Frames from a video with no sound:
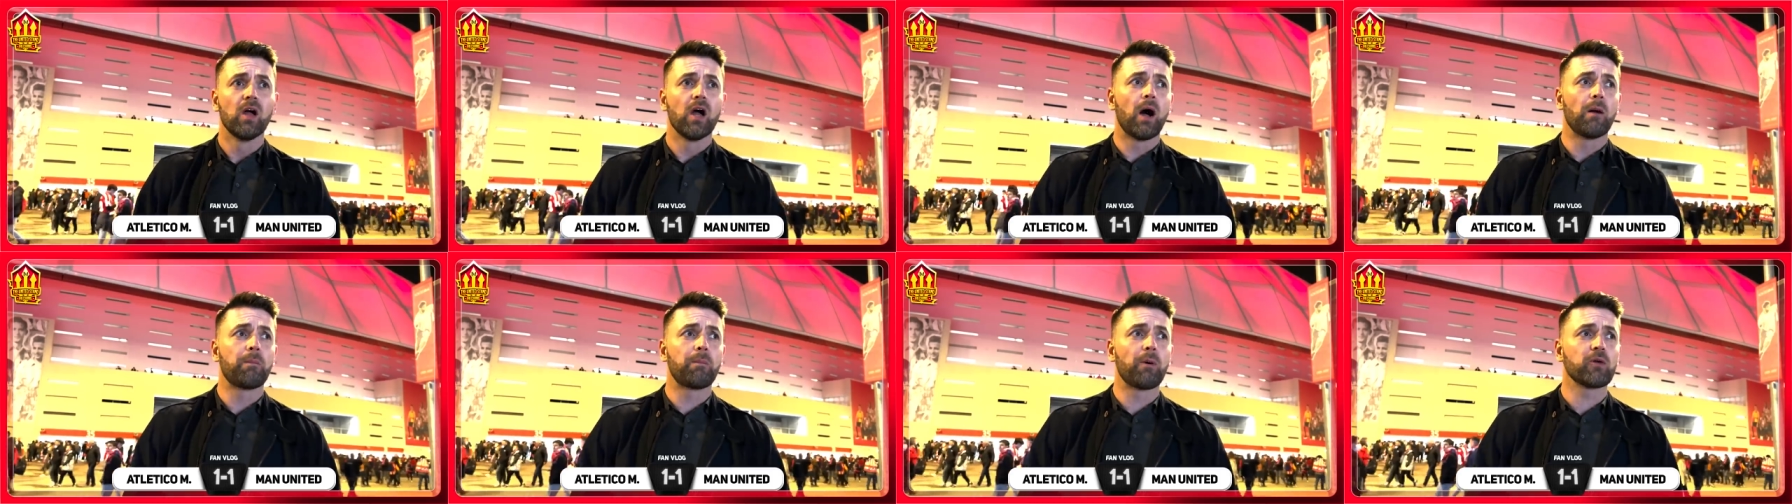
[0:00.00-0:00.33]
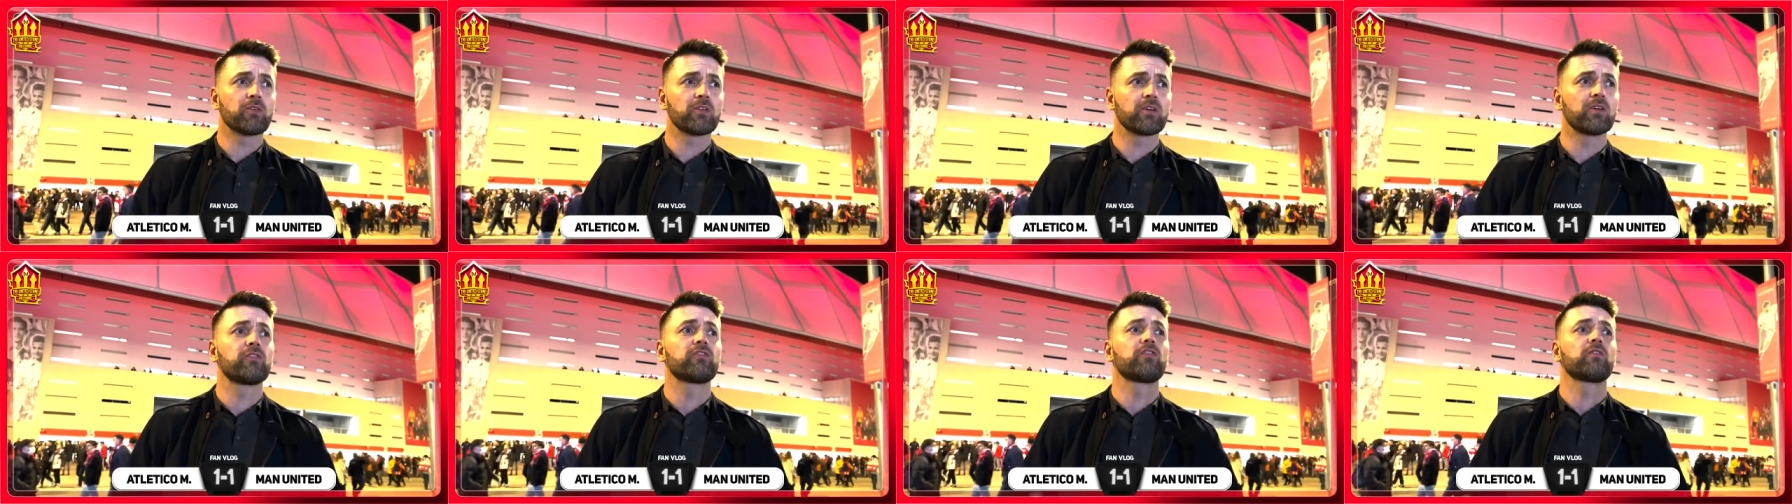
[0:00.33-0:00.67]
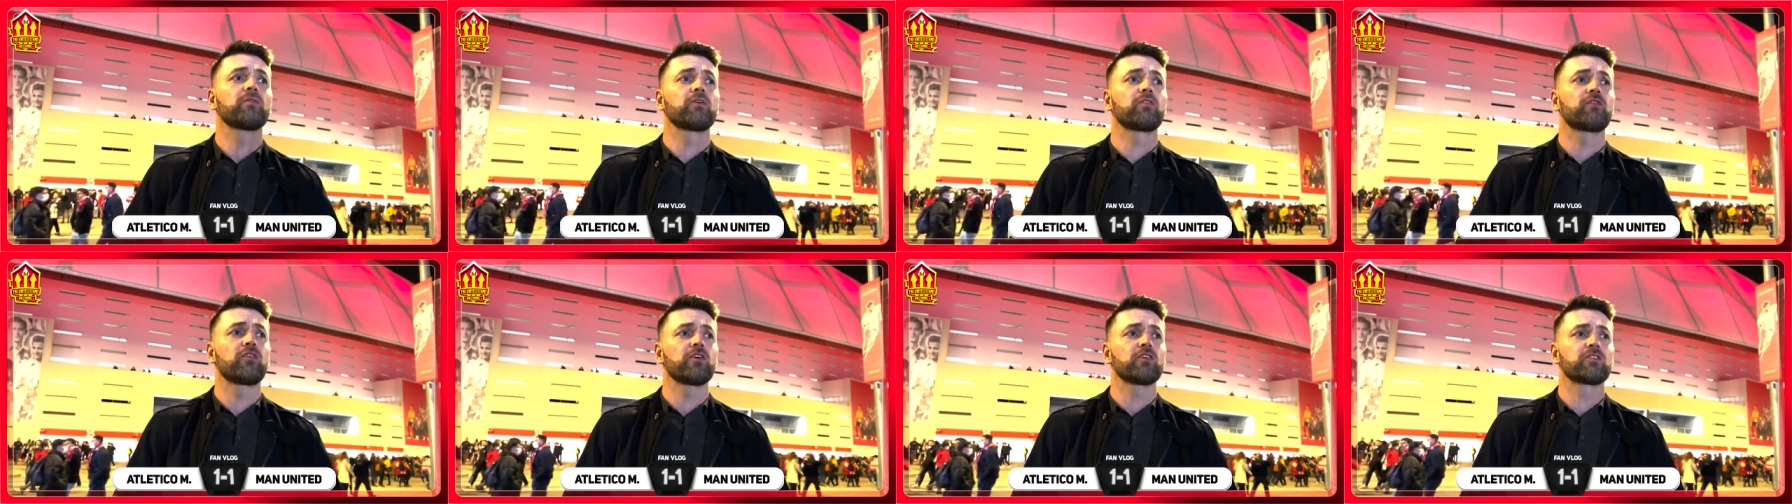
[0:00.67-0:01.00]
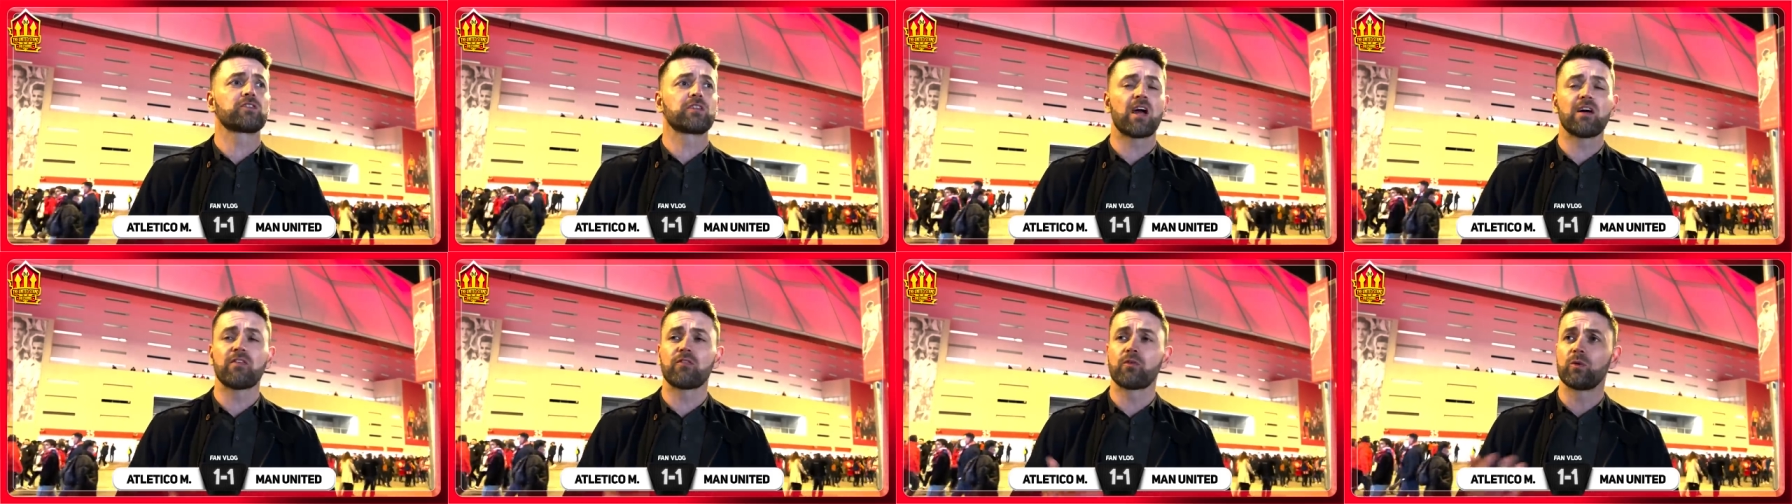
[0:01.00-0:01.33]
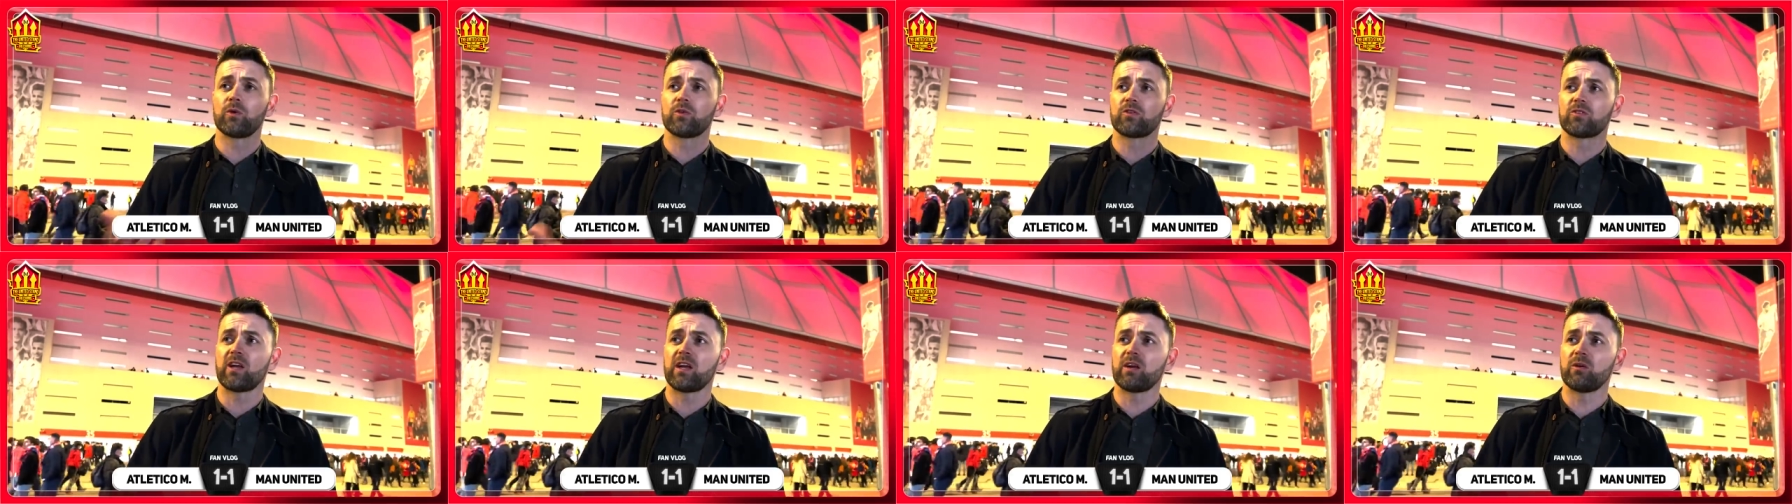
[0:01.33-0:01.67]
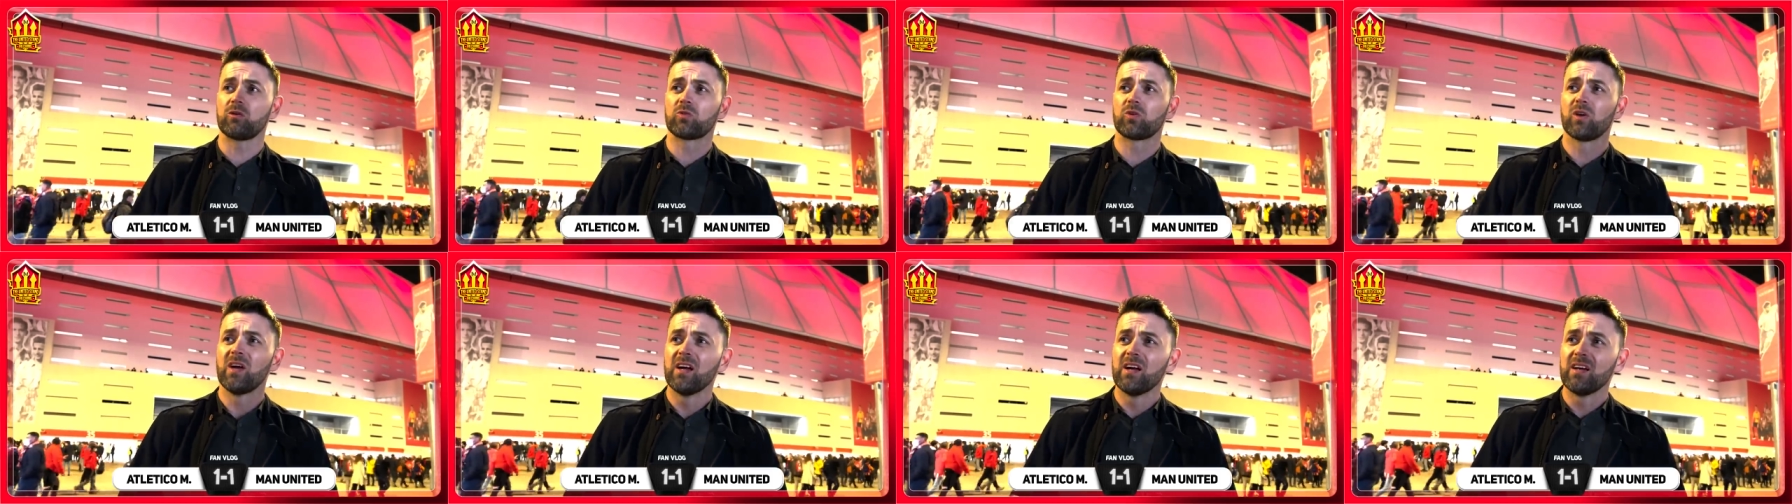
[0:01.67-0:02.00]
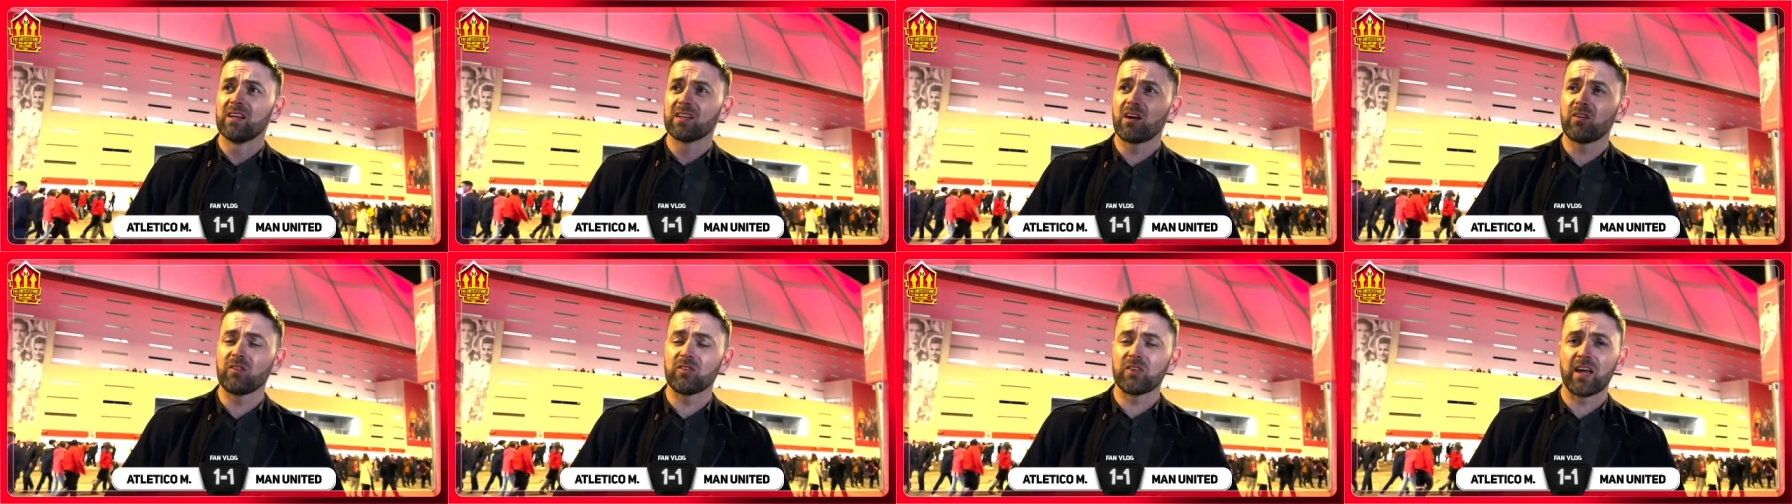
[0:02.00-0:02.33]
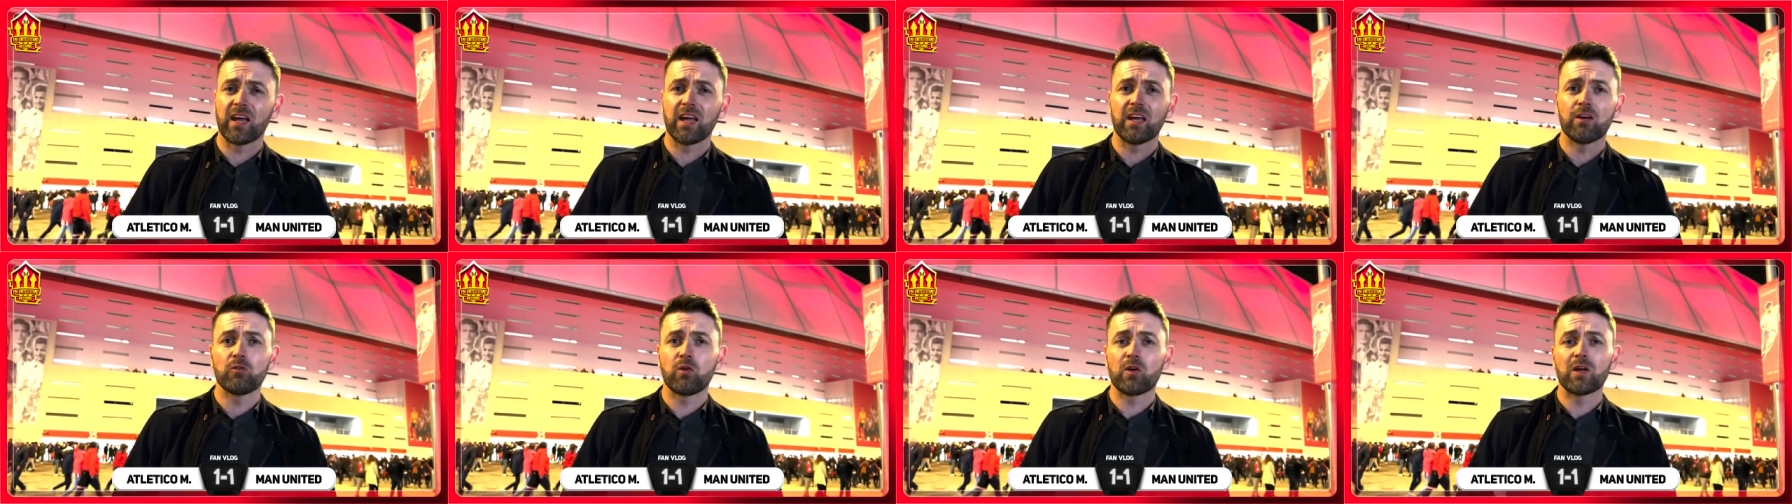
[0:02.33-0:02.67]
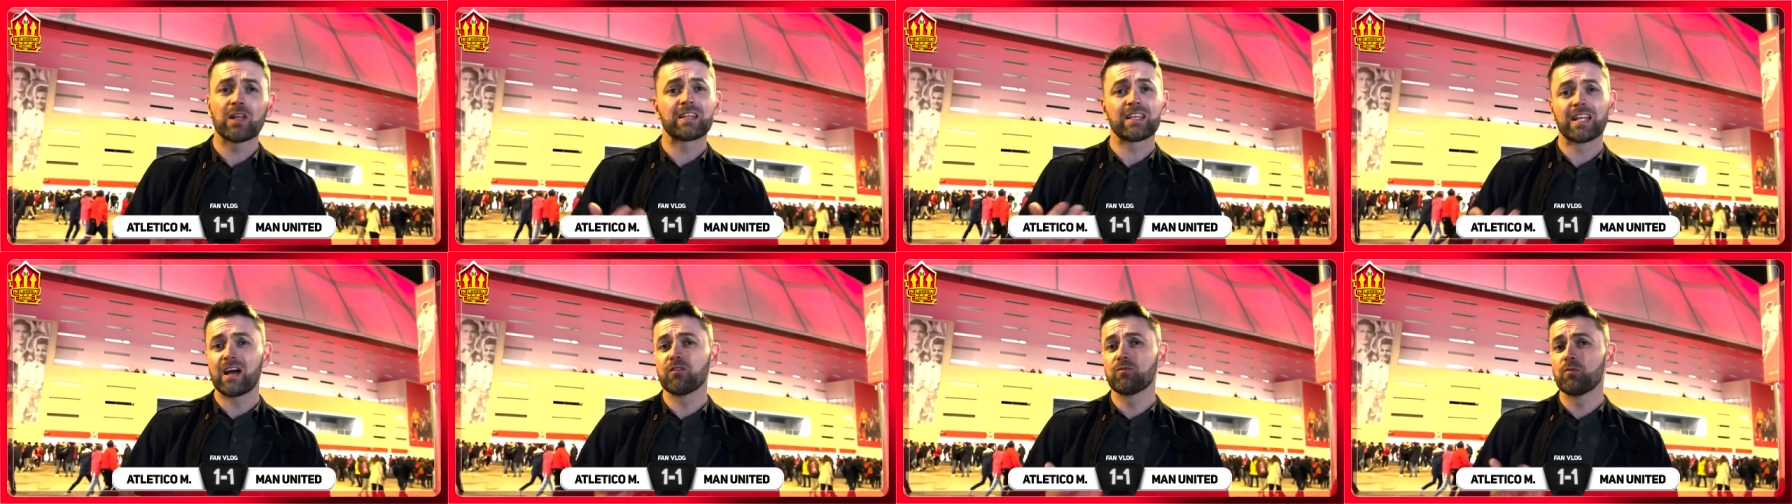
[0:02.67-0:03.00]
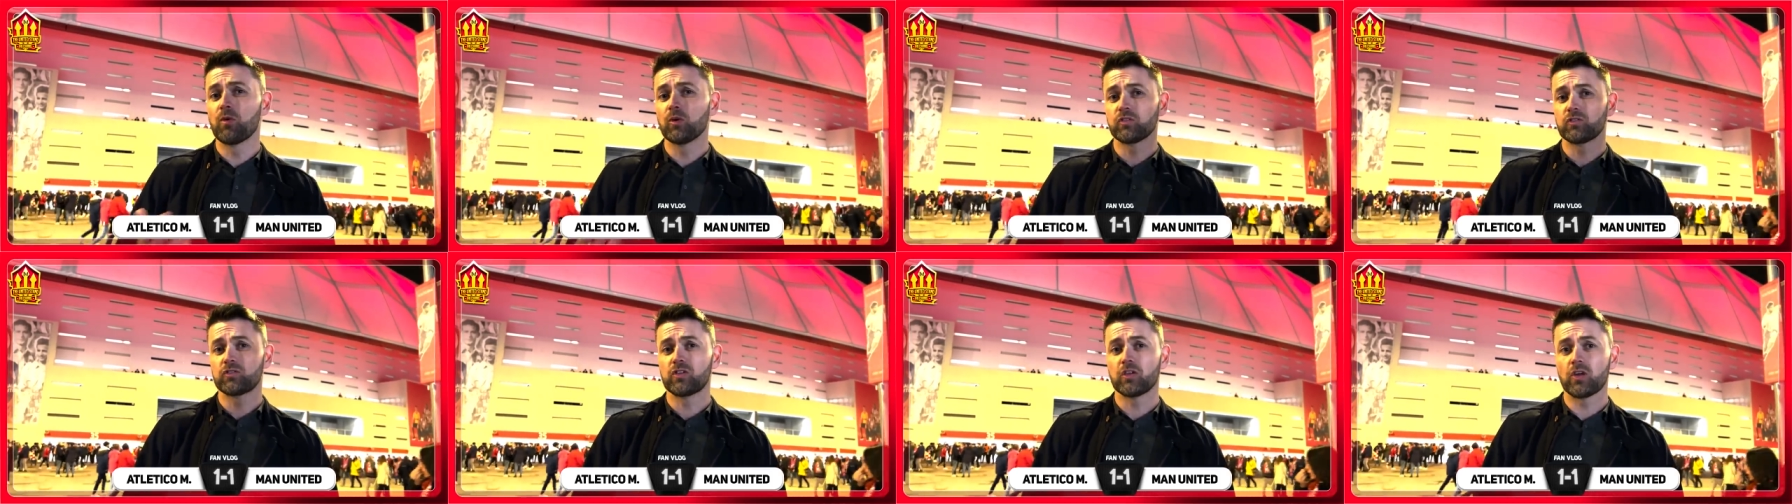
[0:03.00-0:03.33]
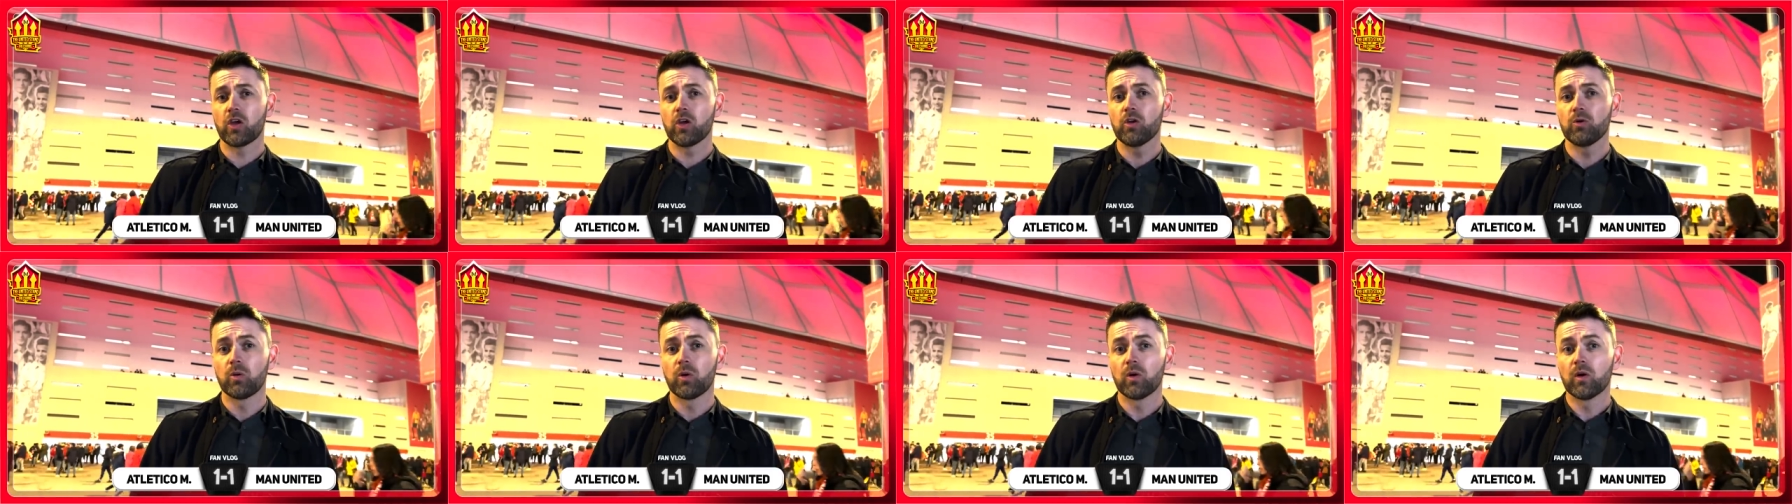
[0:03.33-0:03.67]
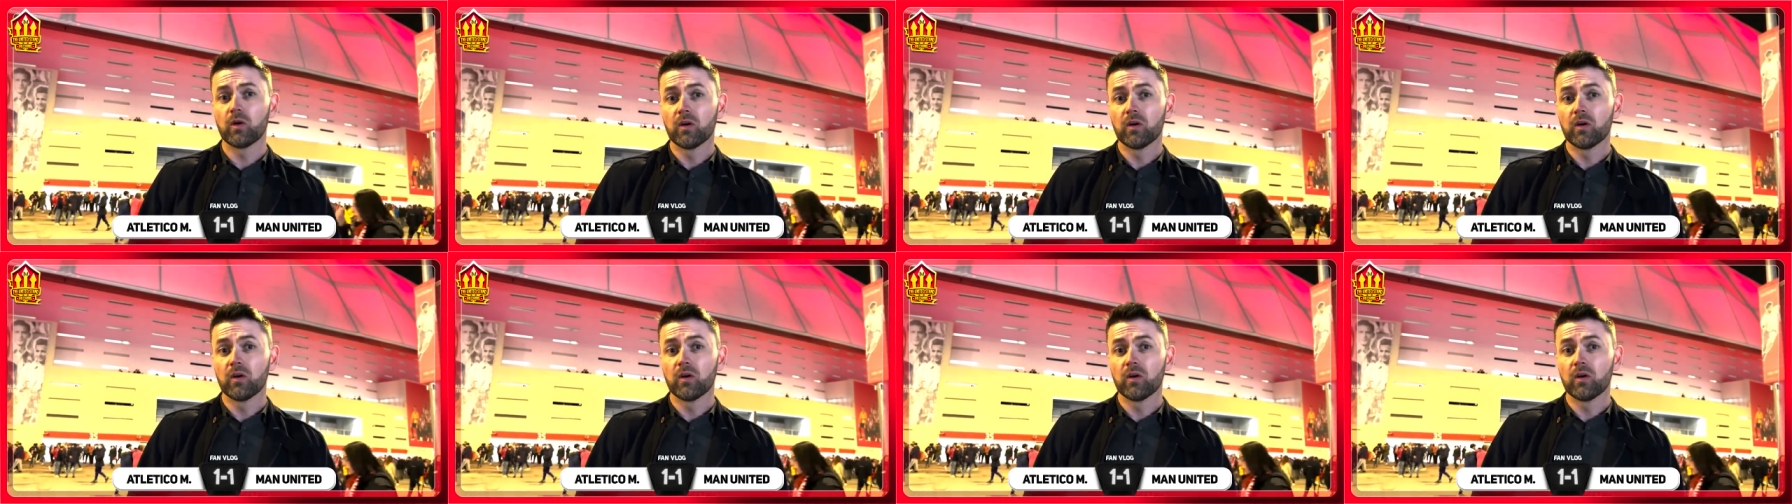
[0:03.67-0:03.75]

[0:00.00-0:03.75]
A positive from the first half, I would say, was David De Gea really didn't have much to do.